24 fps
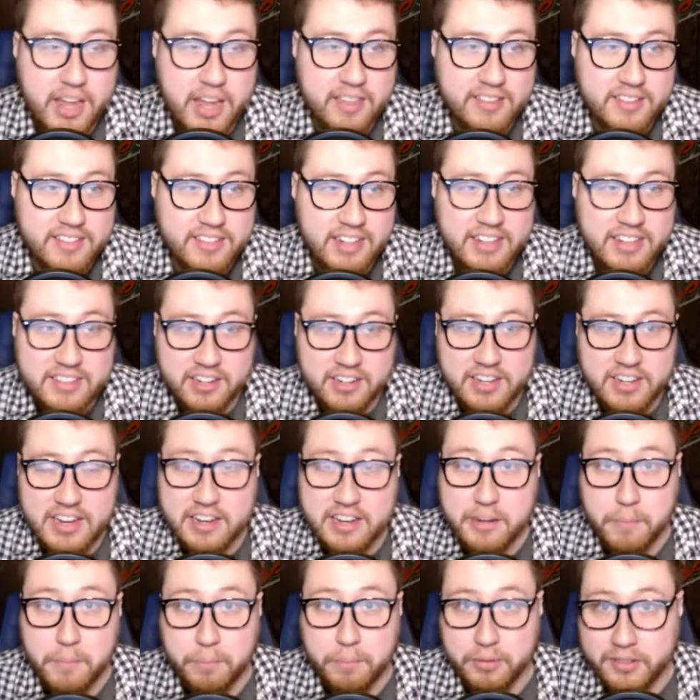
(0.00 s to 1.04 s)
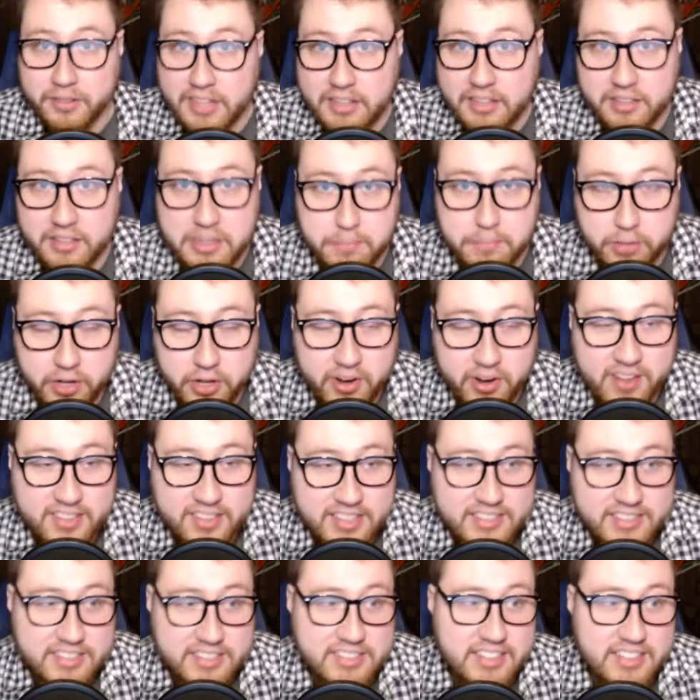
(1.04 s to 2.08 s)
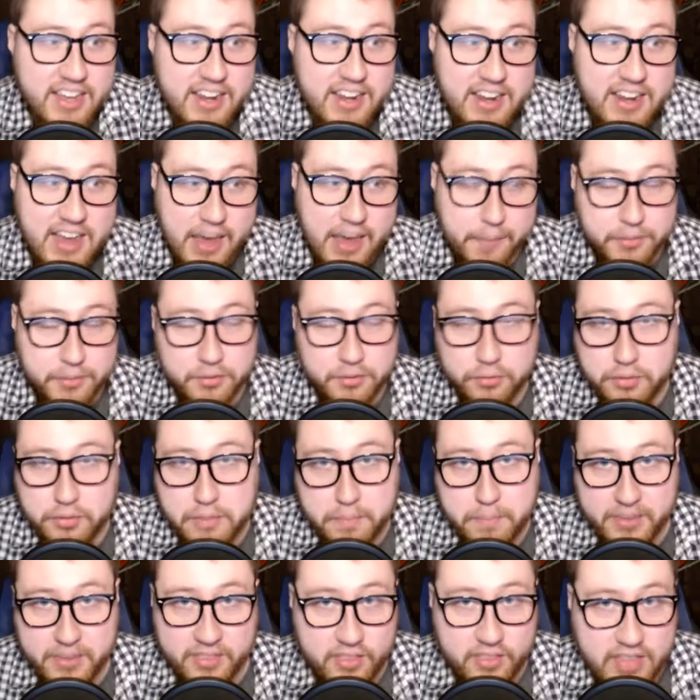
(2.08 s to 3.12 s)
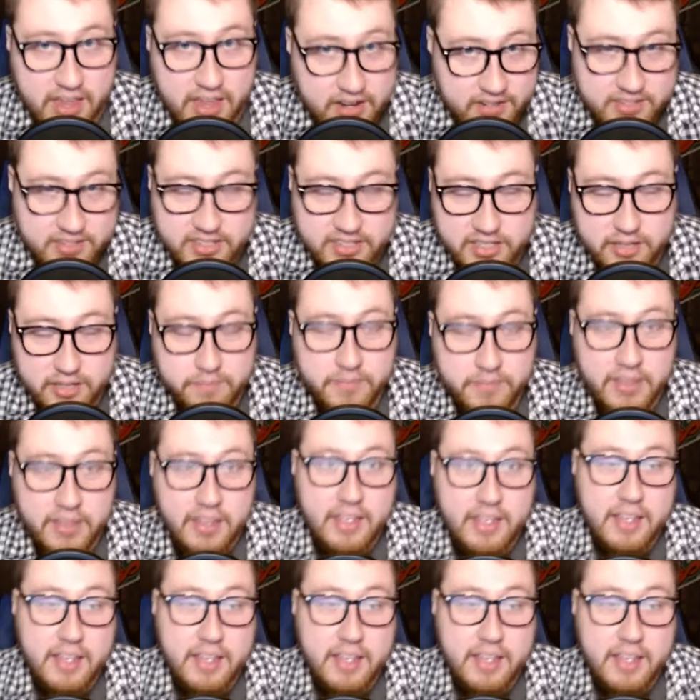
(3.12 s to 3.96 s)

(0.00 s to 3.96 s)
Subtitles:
It's not like they're getting completely blown out. This is not an absolutely pathetic team.